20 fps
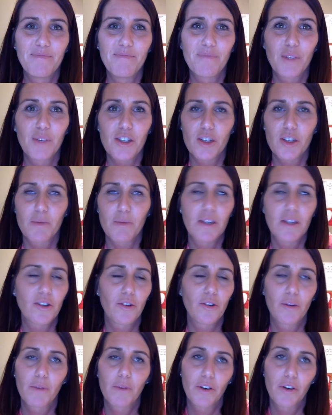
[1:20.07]
which has been
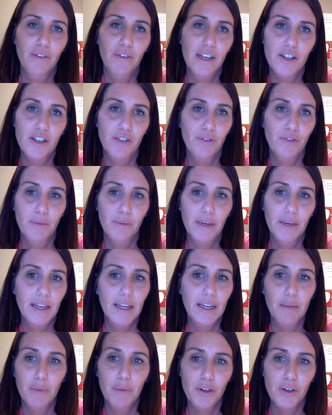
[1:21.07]
total motivation for me to
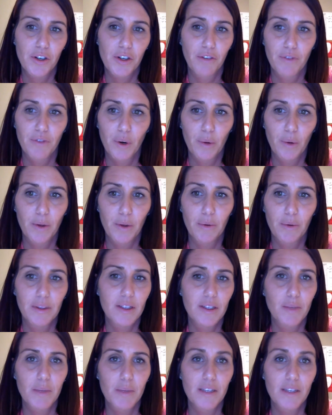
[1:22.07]
keep pushing forward with
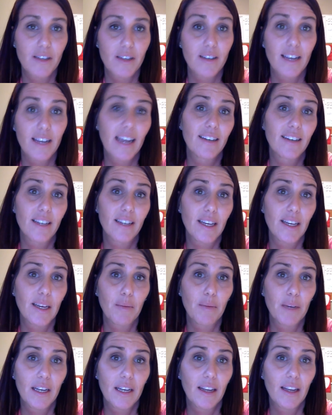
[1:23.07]
this business and to
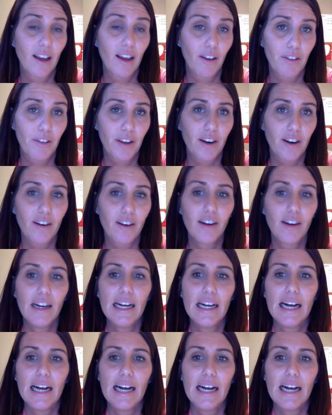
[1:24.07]
keep getting healthier.